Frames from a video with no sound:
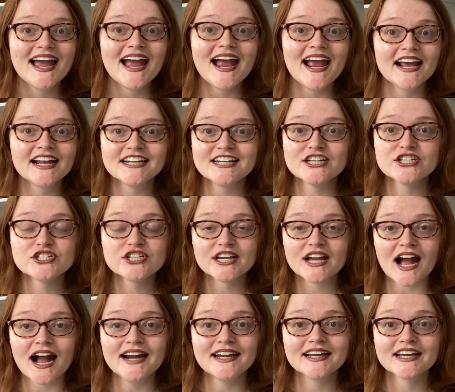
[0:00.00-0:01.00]
And she
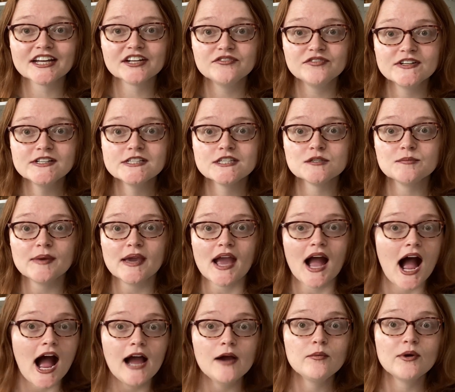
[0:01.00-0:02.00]
kind of convinced
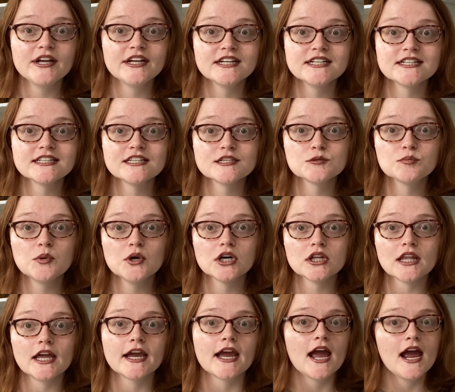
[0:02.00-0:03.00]
me. I went into this book
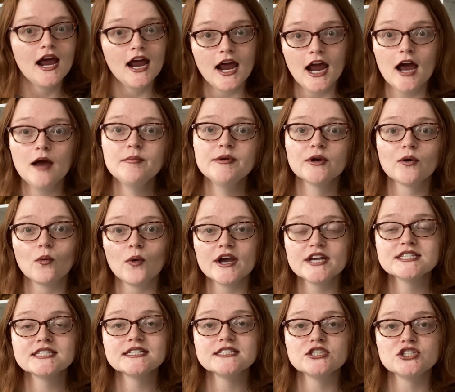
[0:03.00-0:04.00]
like,
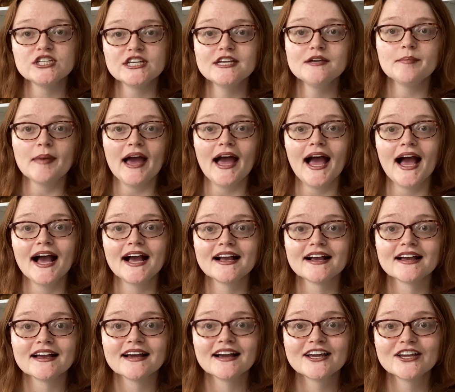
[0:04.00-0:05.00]
Hemingway's a
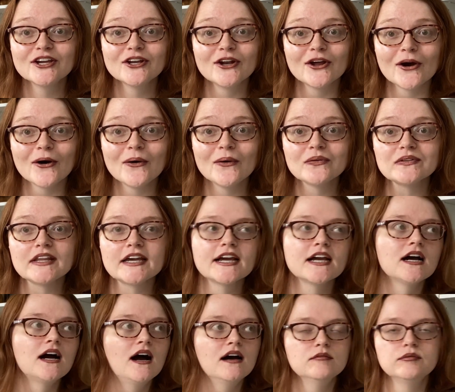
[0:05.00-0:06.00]
D-bag, you know?
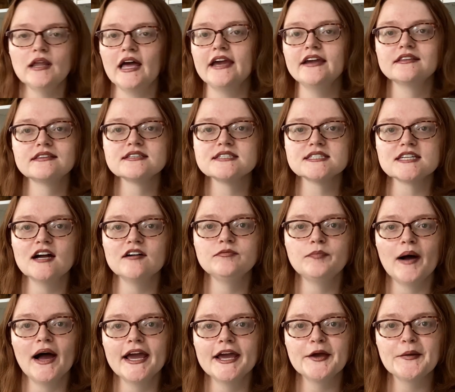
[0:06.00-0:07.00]
Like, I like the stuff
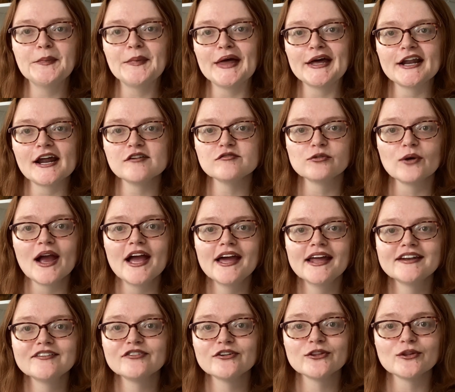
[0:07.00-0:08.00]
by him that I've
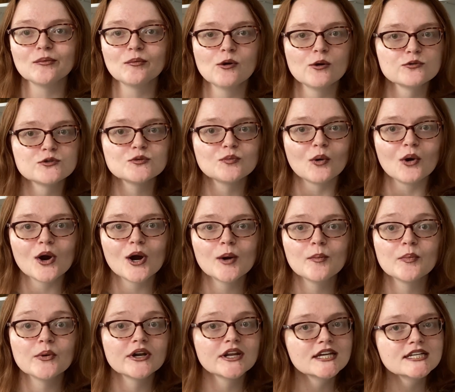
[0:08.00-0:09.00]
read for the most
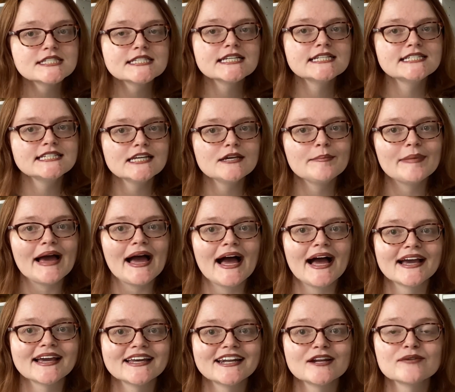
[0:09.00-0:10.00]
part, but he's a
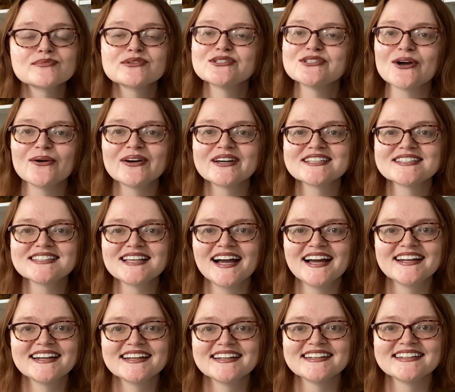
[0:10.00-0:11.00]
D-bag. And I'm so
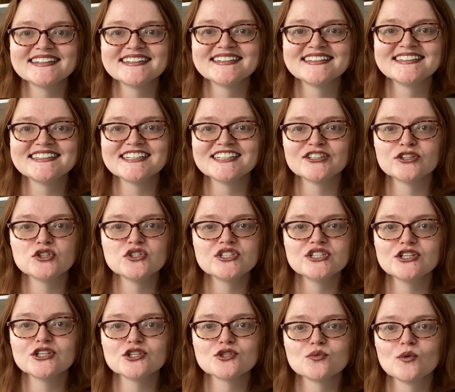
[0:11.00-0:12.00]
excited to
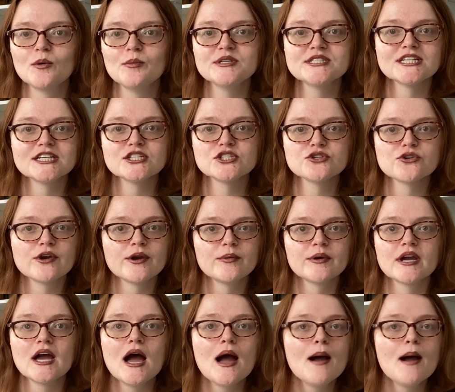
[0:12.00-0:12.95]
see this woman's history.